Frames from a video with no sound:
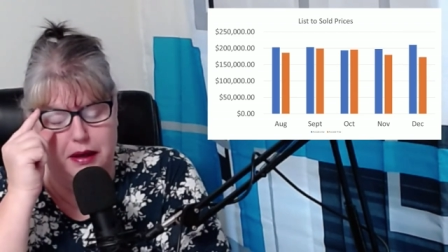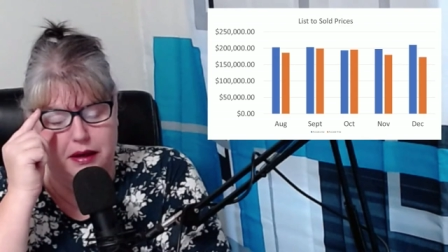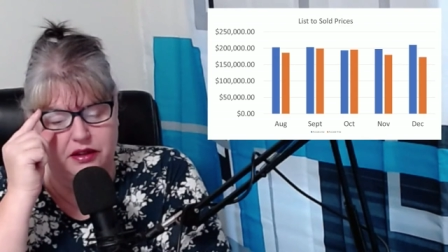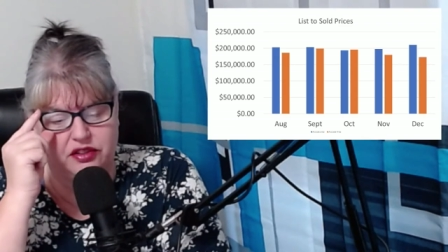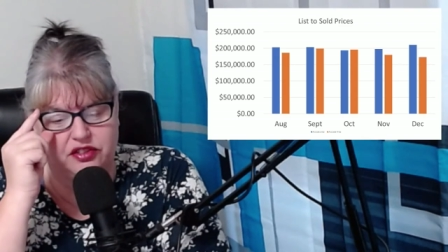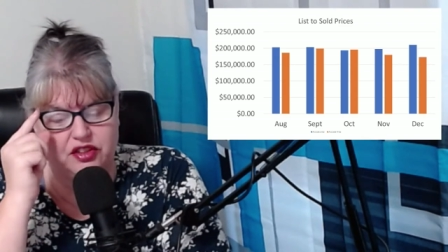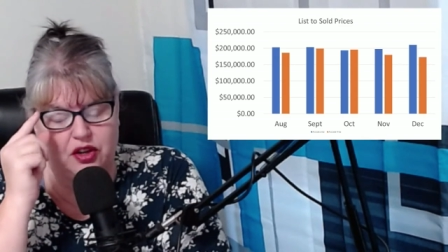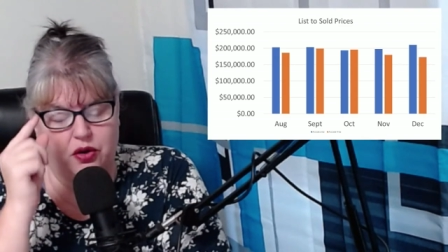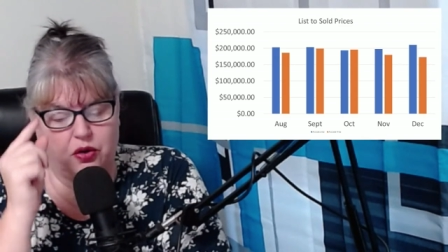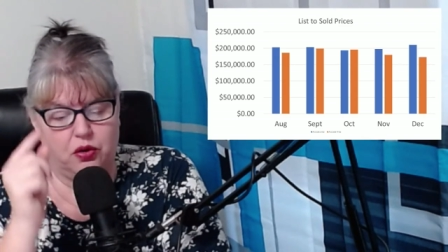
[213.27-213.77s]

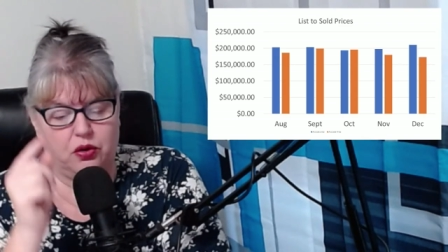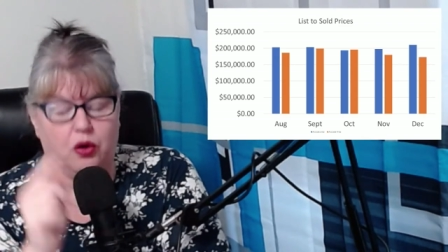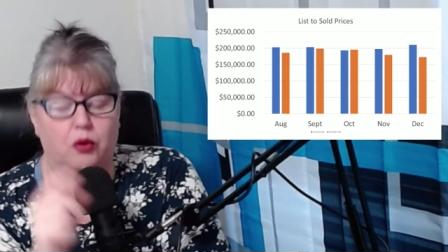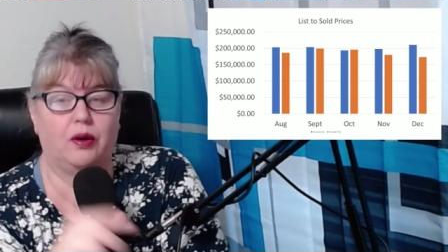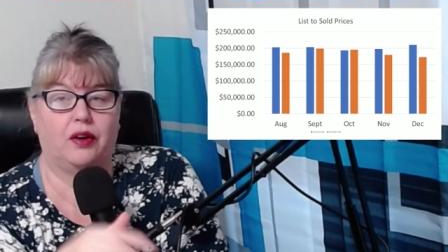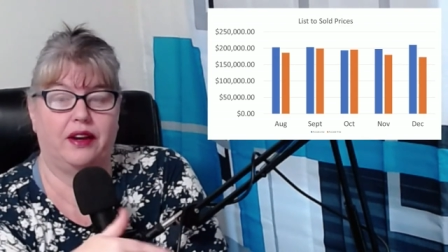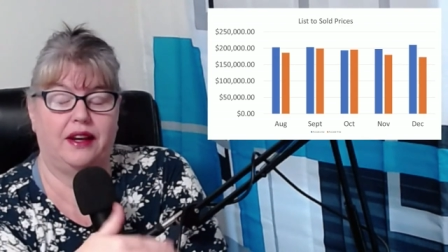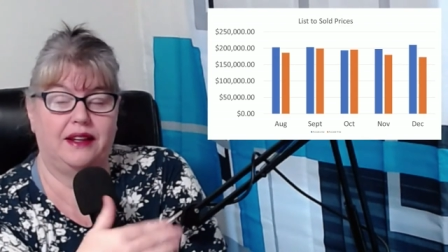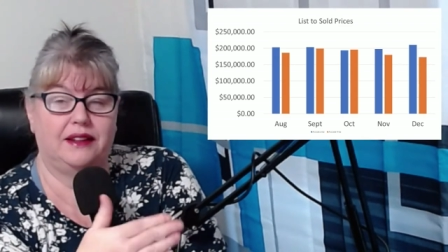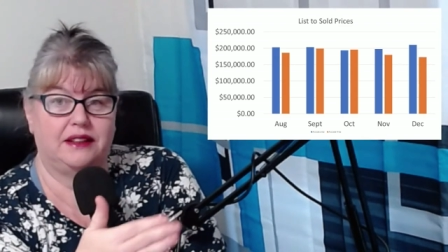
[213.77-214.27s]
So,
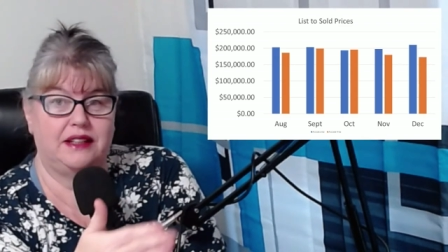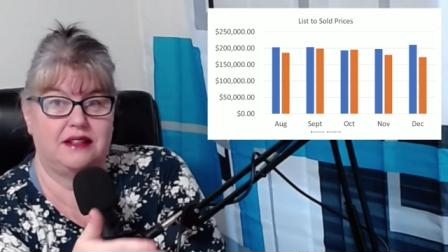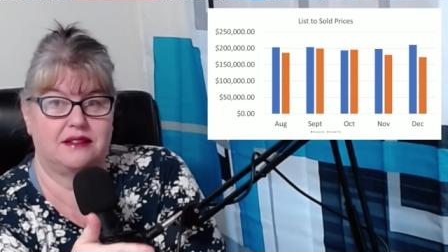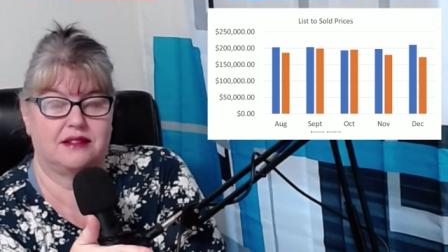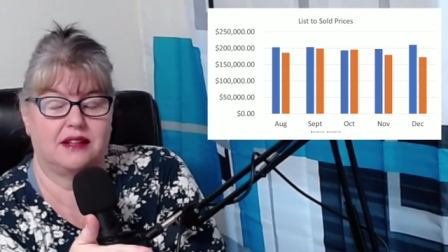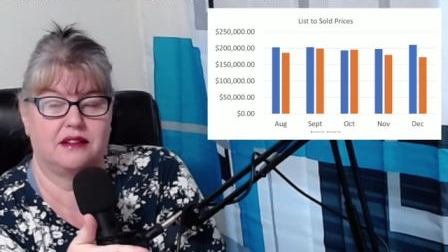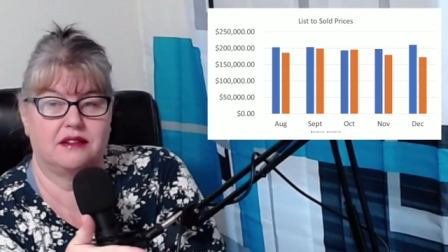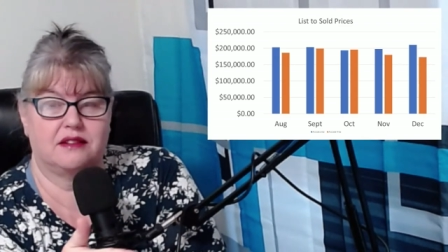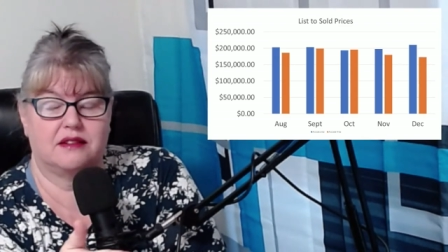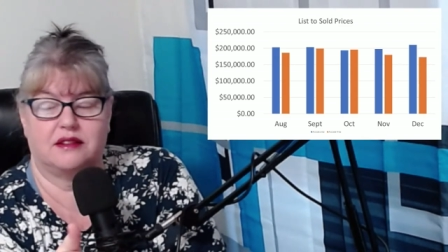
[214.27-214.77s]
well, at least
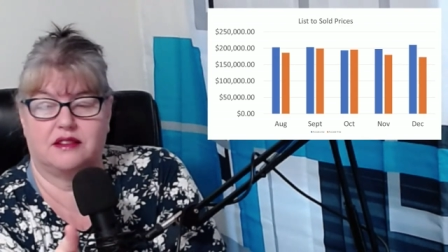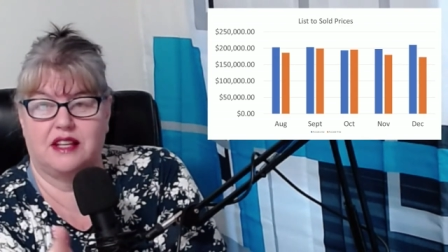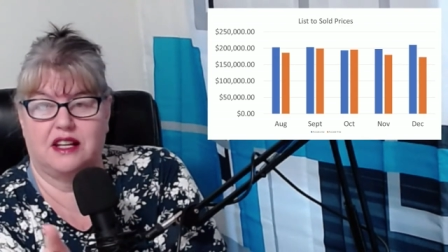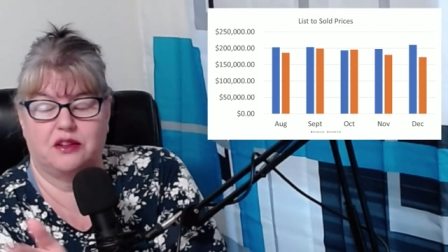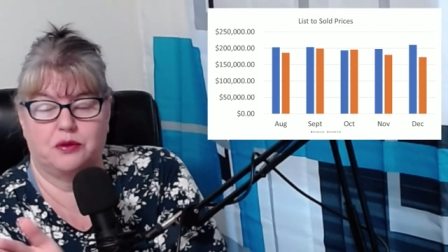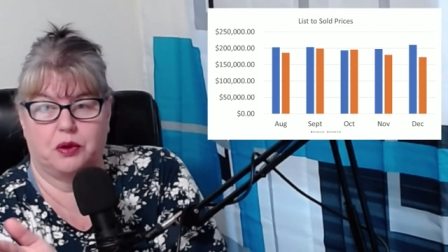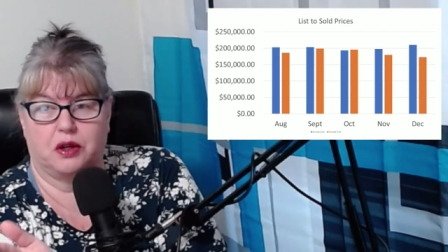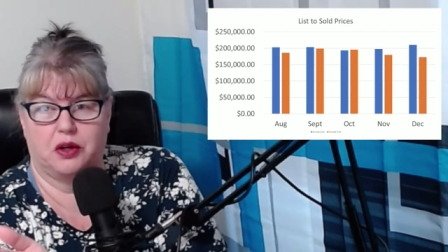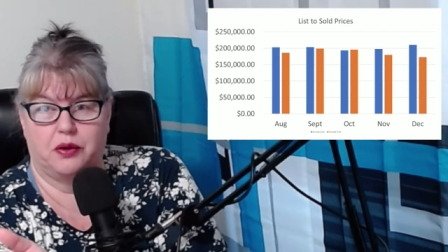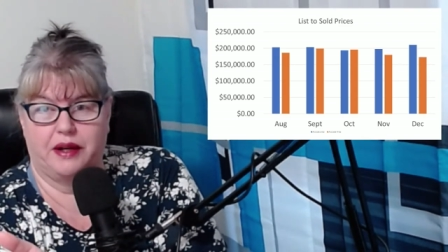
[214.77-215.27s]
since
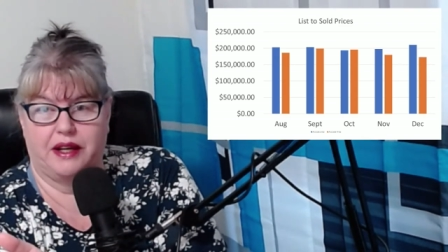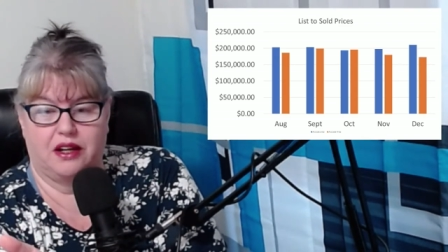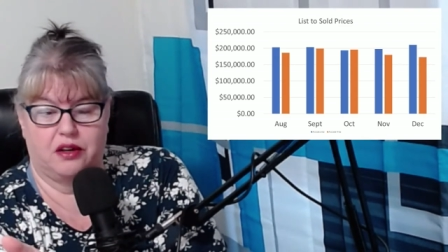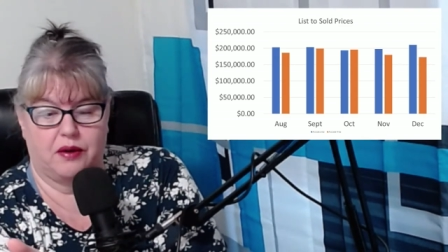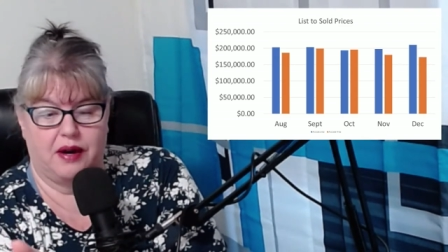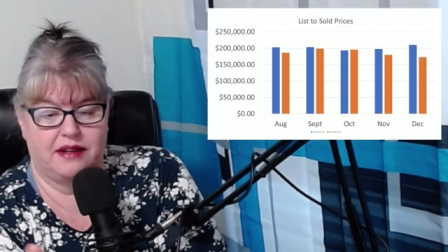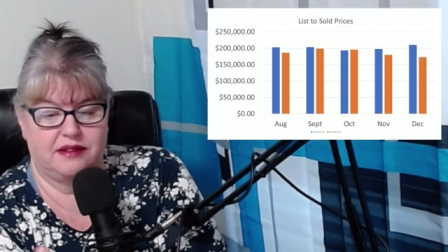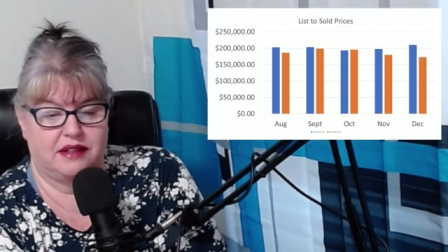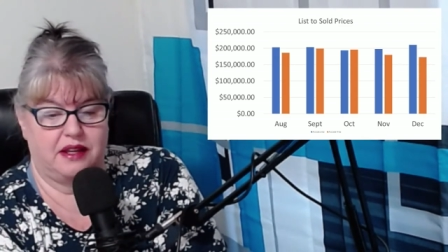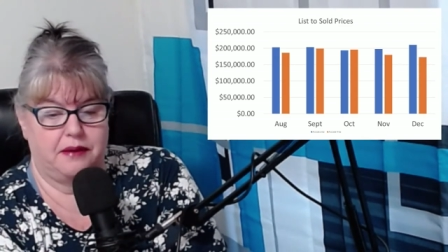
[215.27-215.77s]
things were going
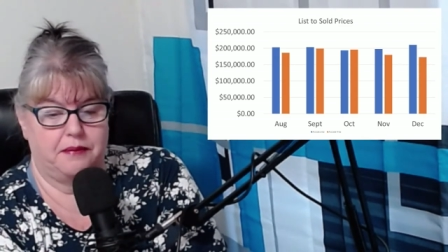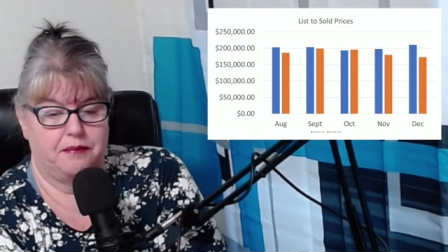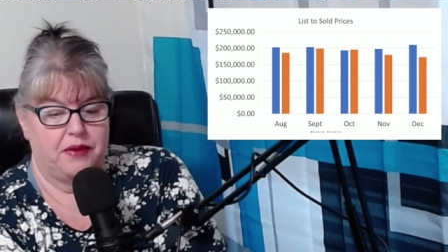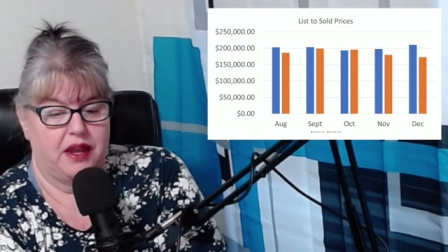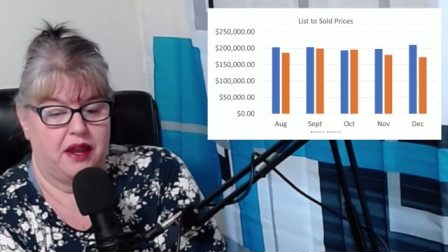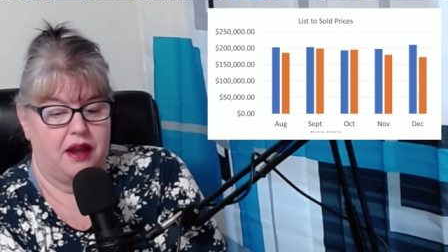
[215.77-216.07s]
crazy.